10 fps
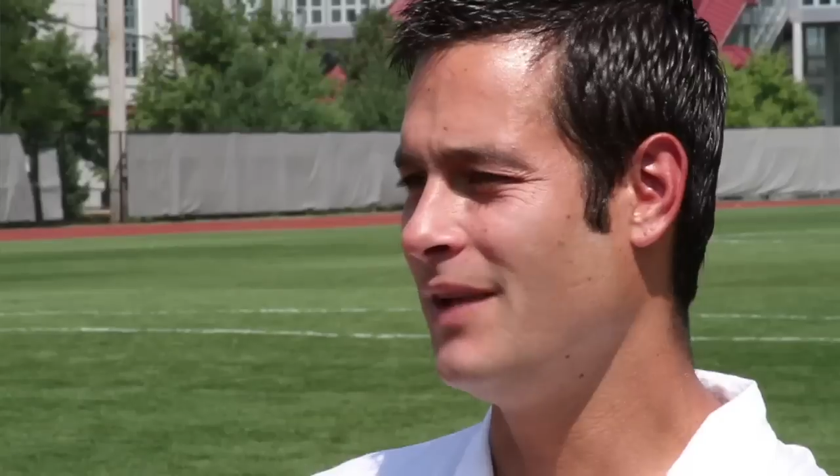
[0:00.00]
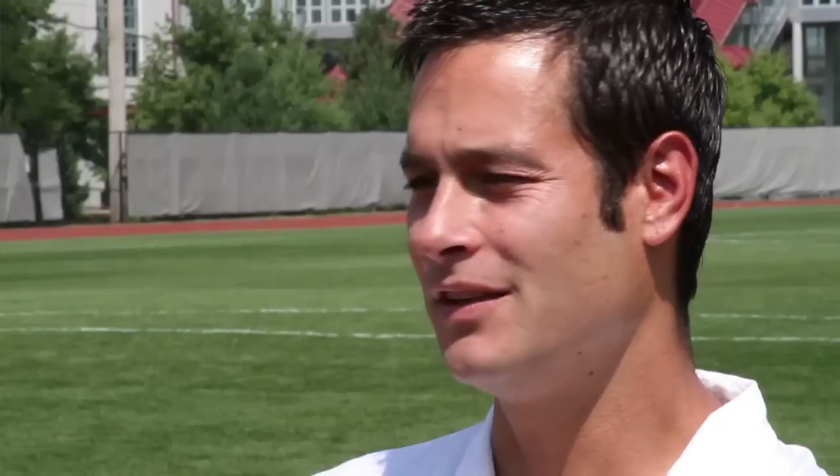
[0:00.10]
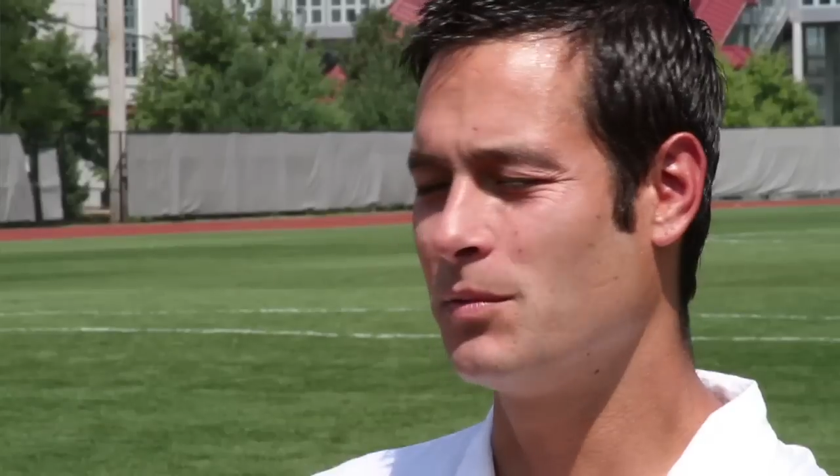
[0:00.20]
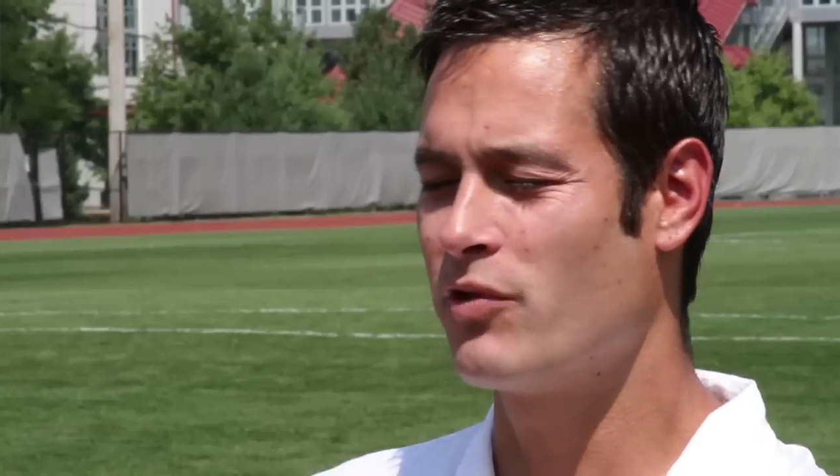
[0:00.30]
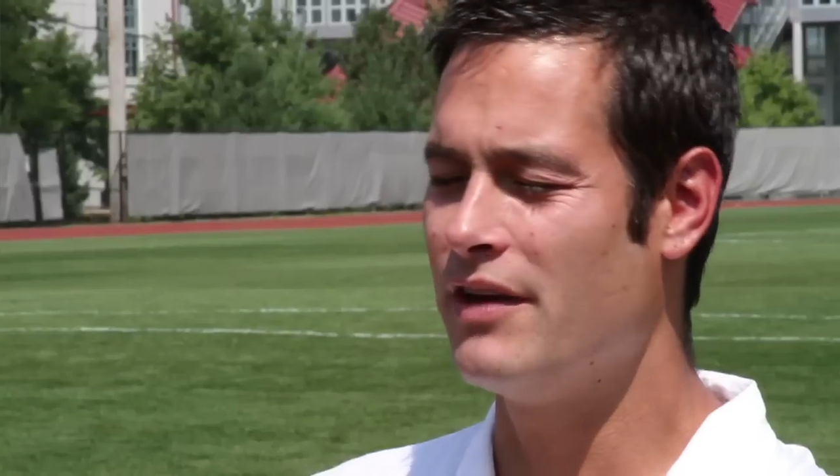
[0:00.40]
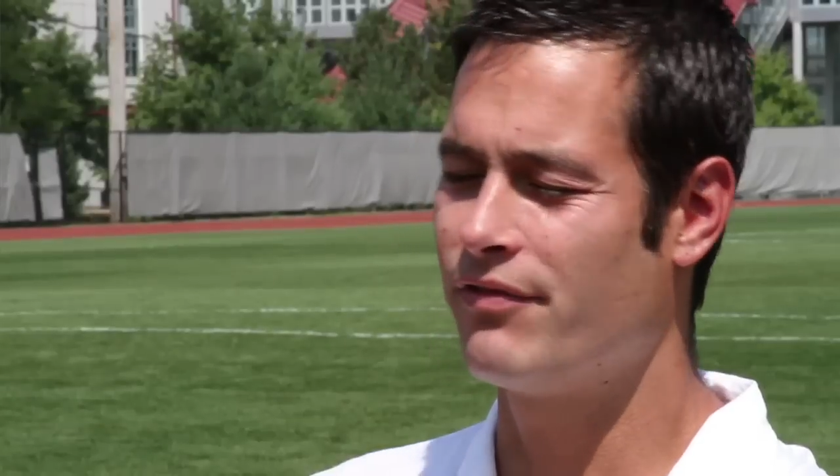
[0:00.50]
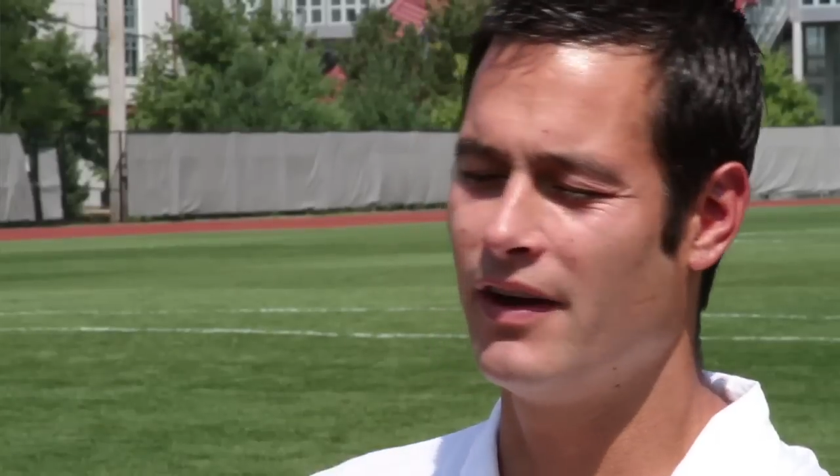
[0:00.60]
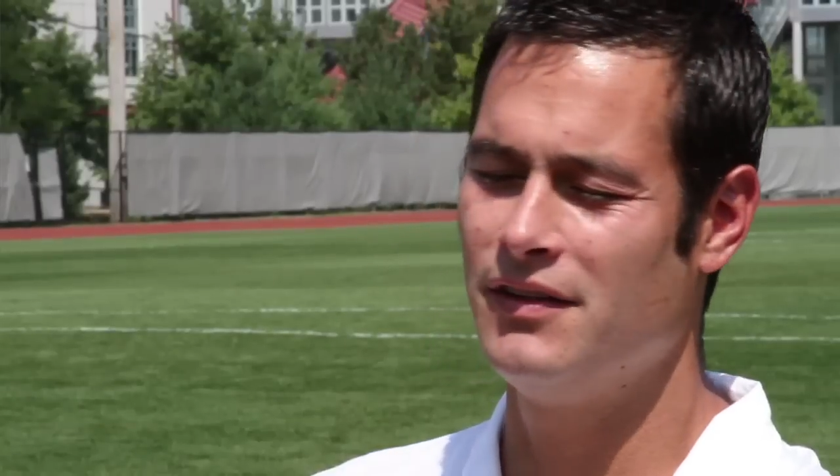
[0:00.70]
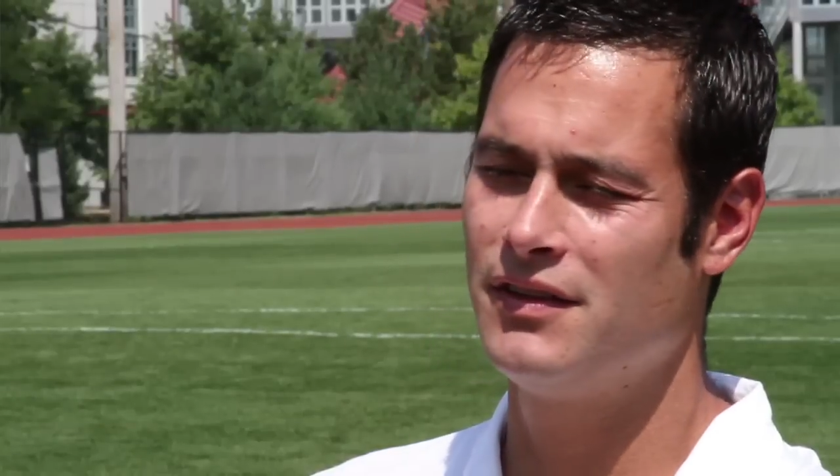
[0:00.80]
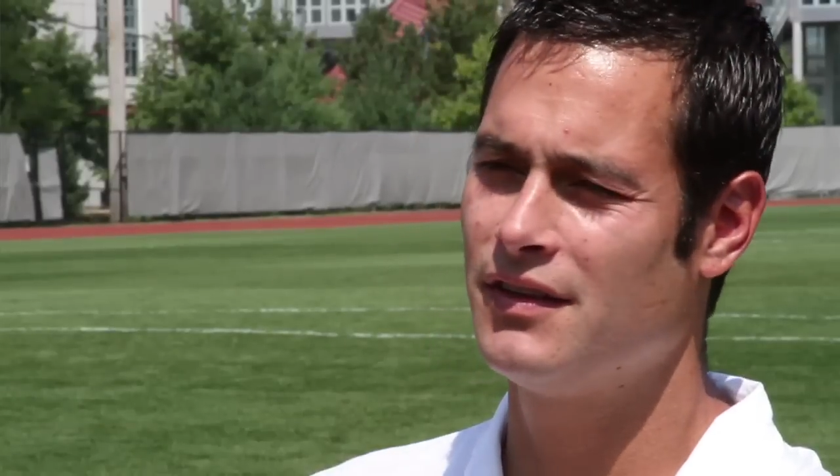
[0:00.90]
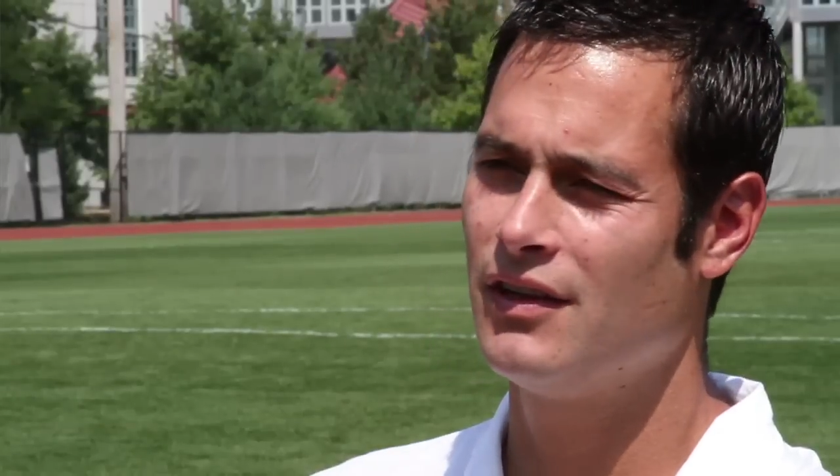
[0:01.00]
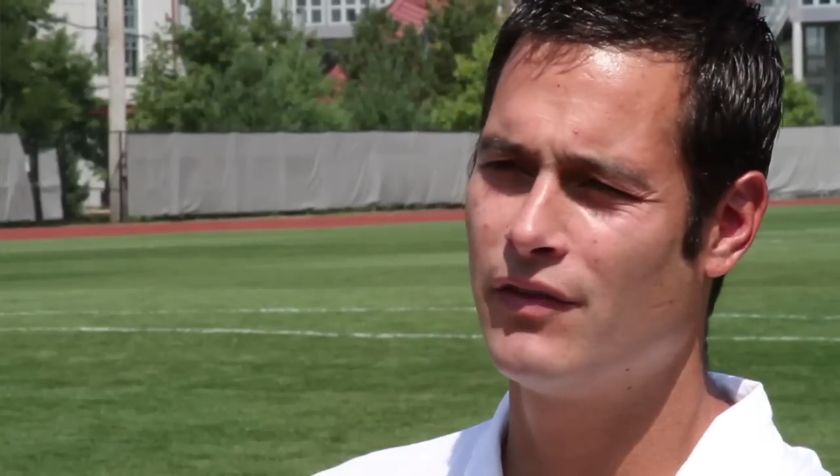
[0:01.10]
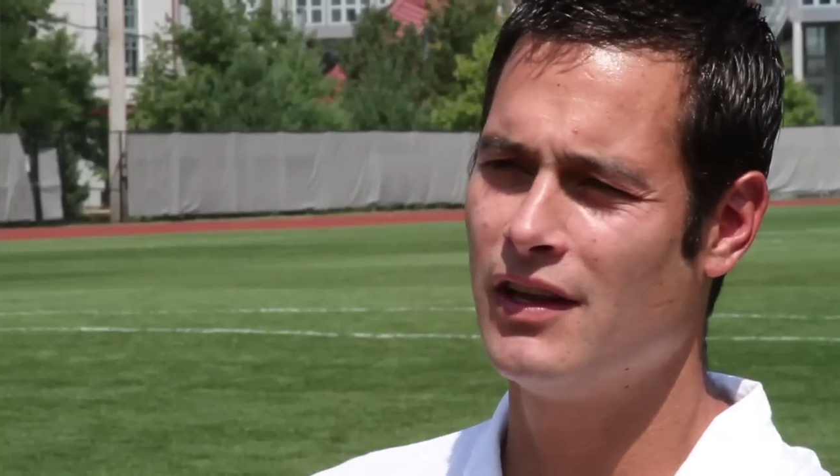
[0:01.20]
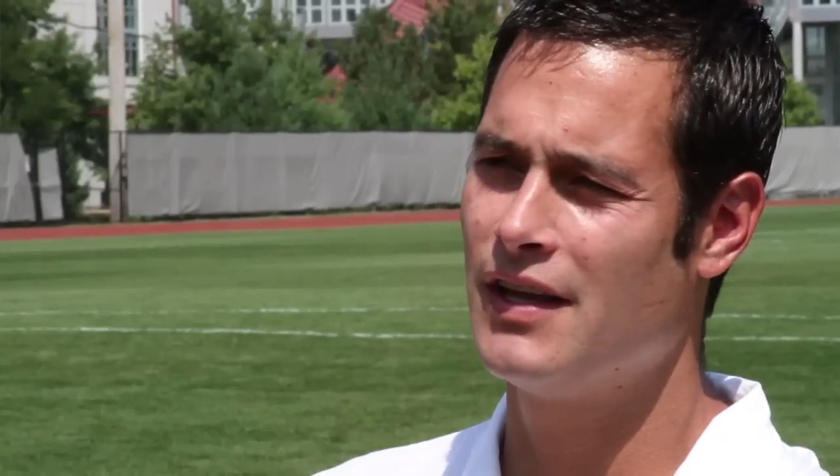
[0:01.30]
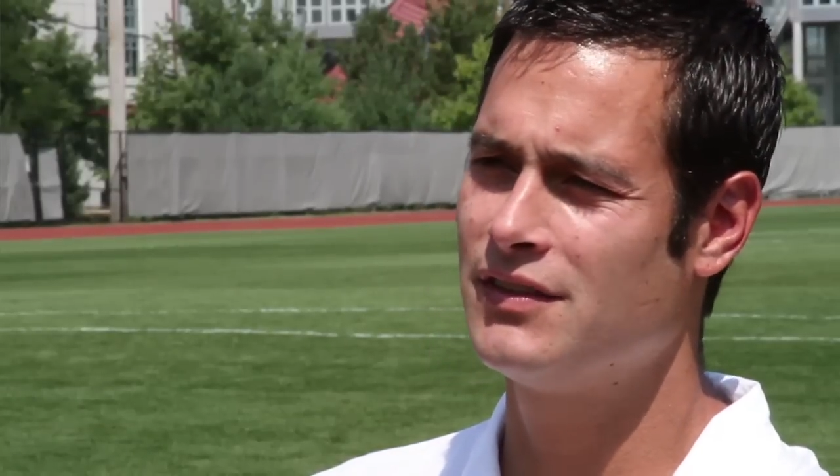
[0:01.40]
made some great friends
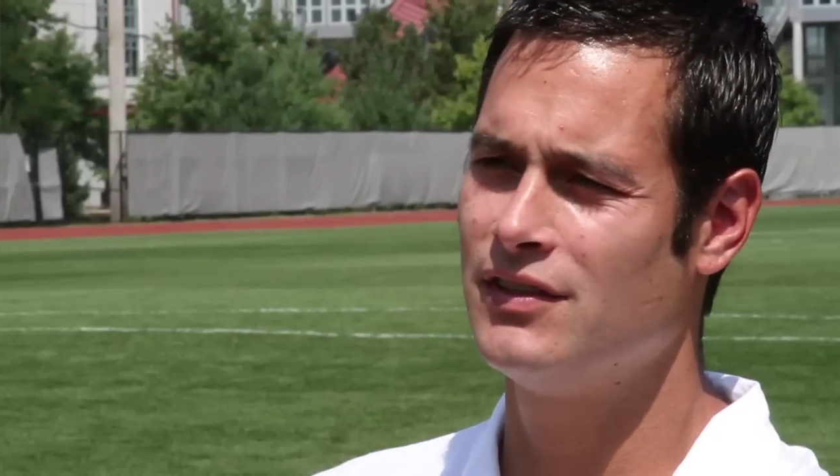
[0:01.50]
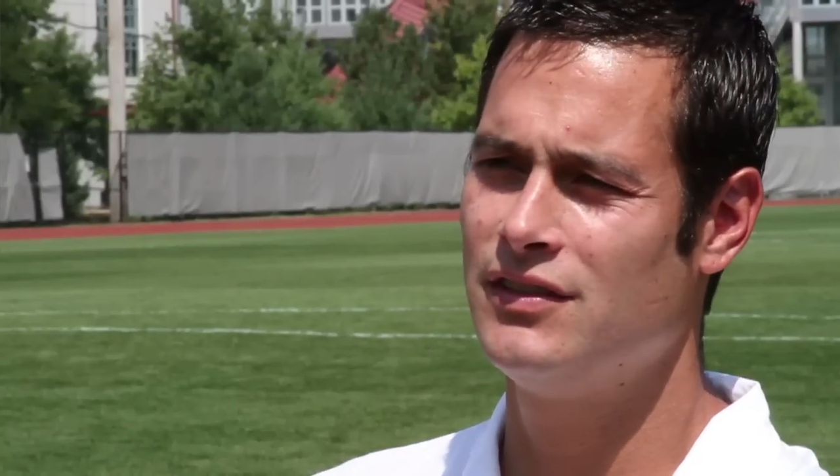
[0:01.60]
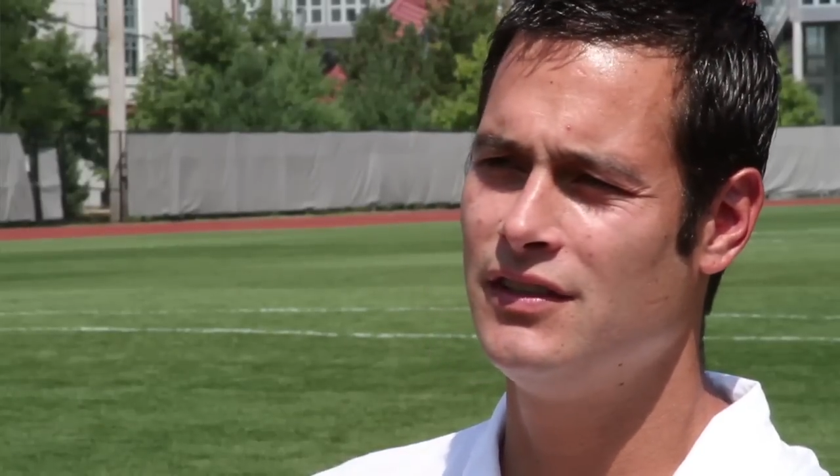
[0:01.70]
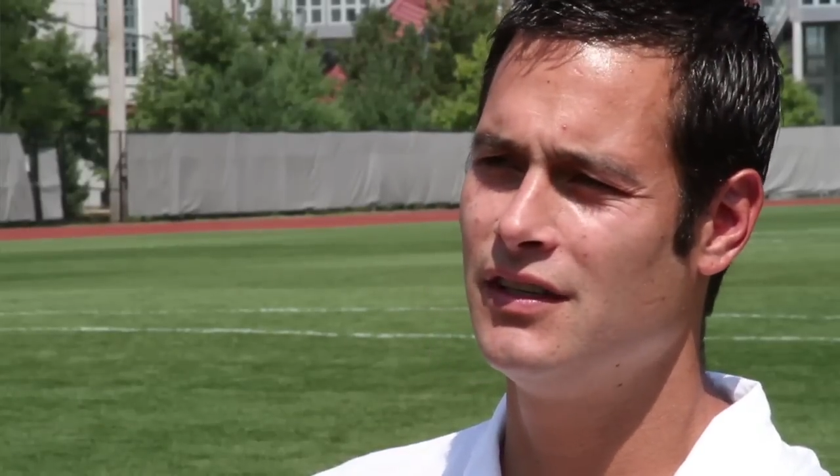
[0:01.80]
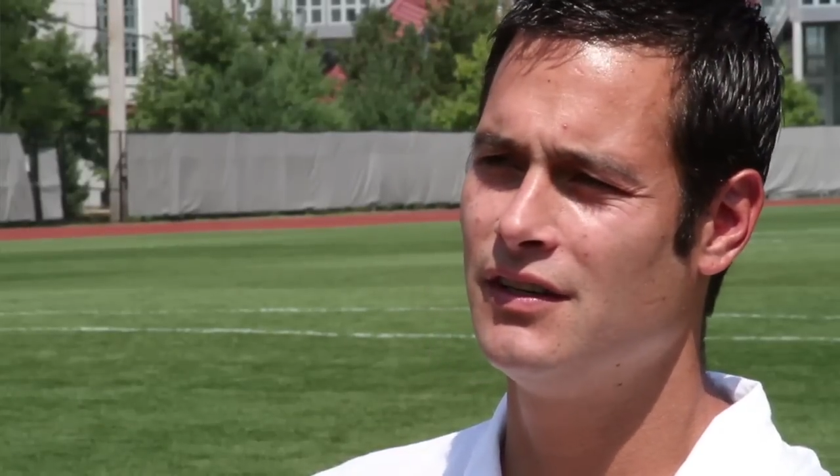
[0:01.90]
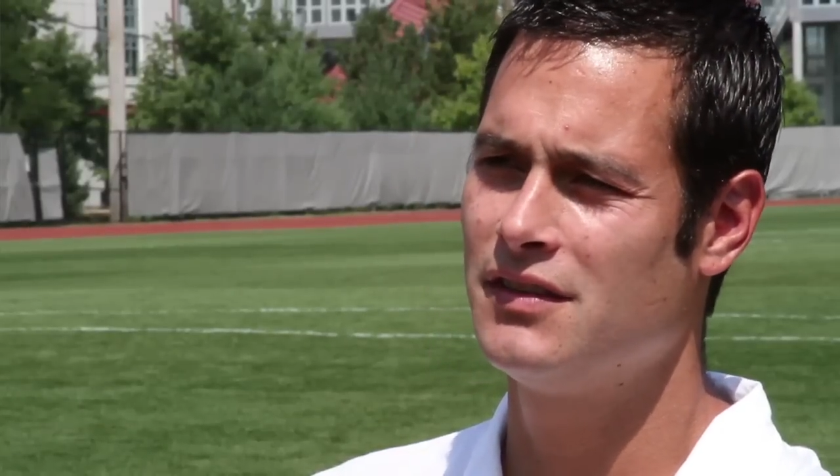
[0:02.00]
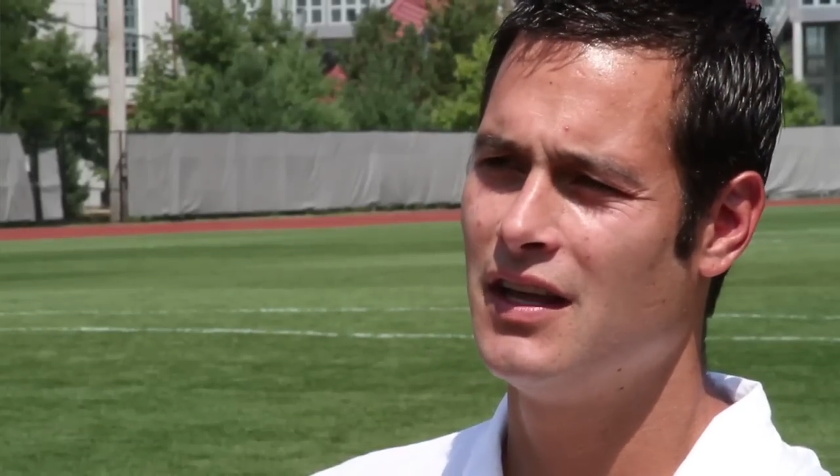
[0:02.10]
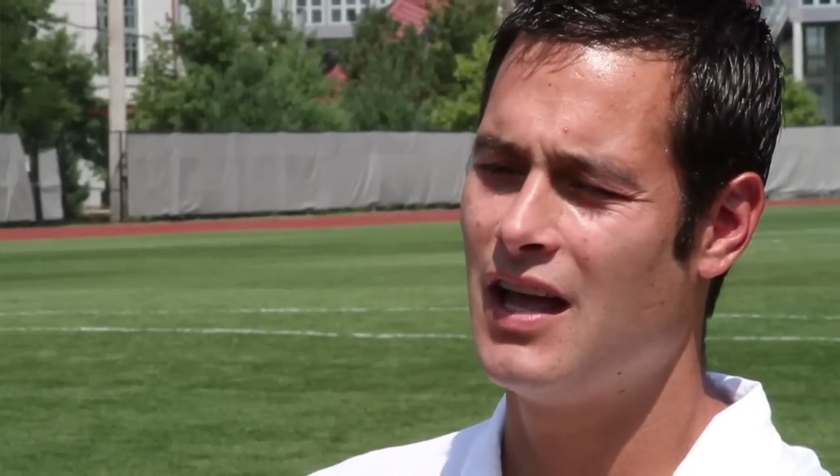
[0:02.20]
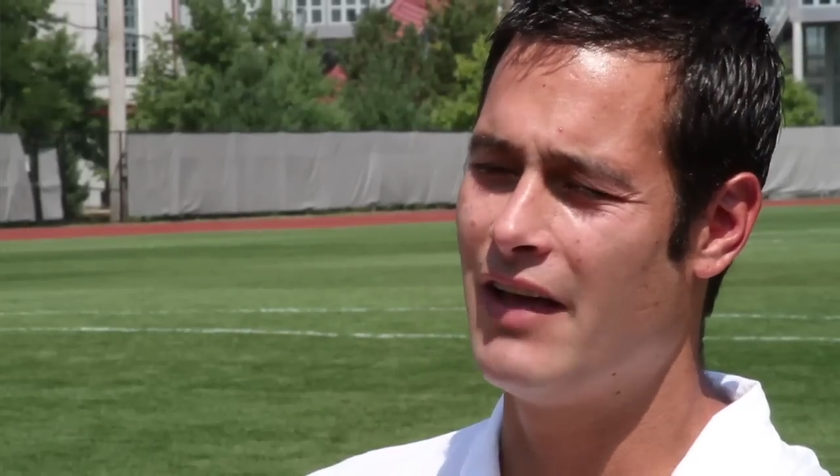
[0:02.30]
over the last 13 years.